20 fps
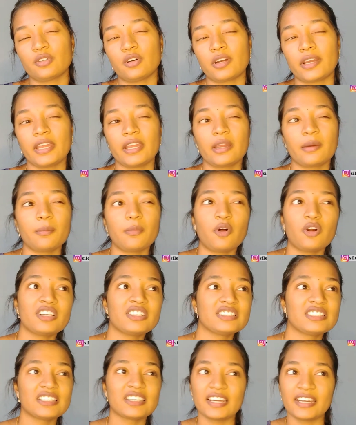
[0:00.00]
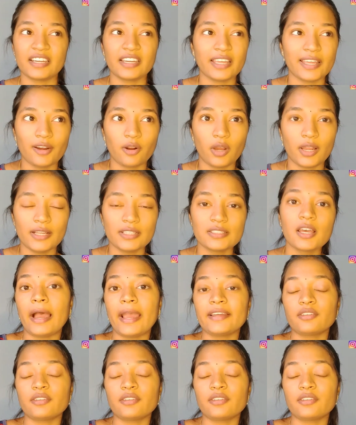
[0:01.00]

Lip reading: talking about secret hair oil.